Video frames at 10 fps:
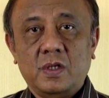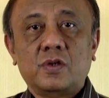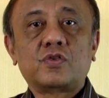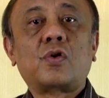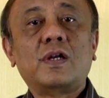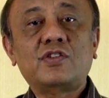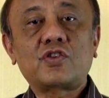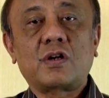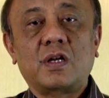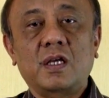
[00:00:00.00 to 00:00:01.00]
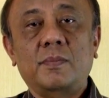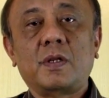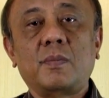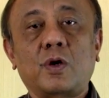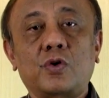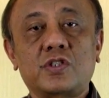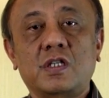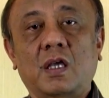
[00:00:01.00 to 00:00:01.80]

So literally epidemiology